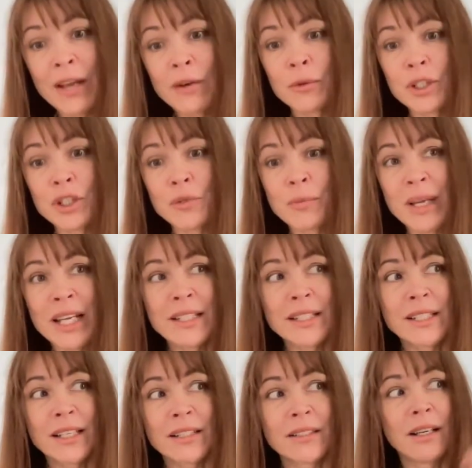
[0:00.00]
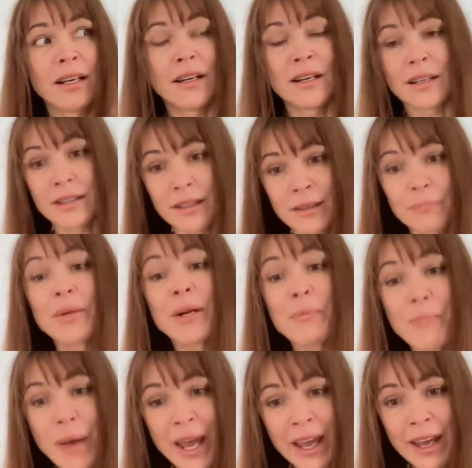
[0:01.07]
which means that uh,
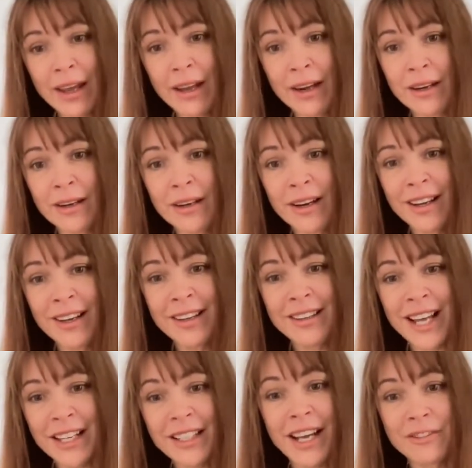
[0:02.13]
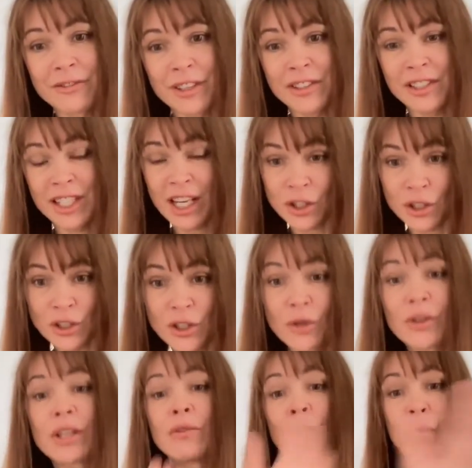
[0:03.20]
prepare that conversation so
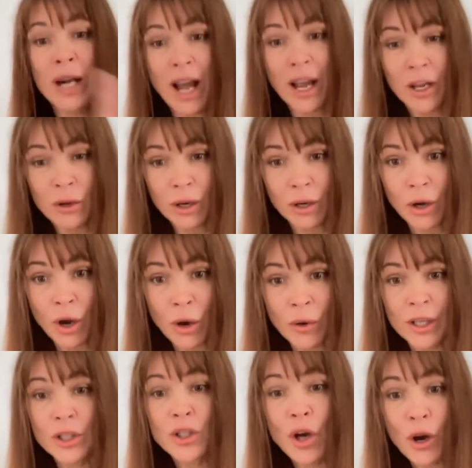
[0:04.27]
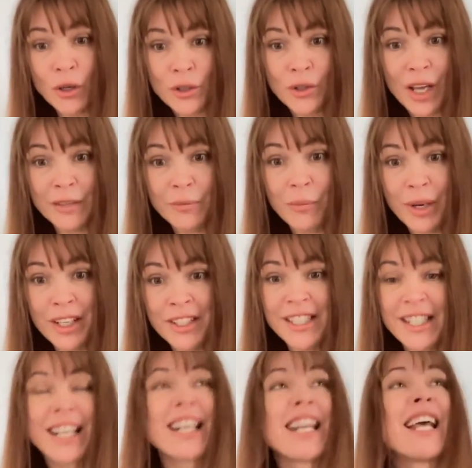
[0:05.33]
that when I go and talk to that
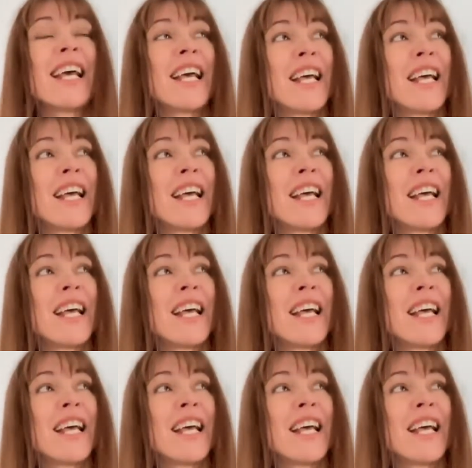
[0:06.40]
person,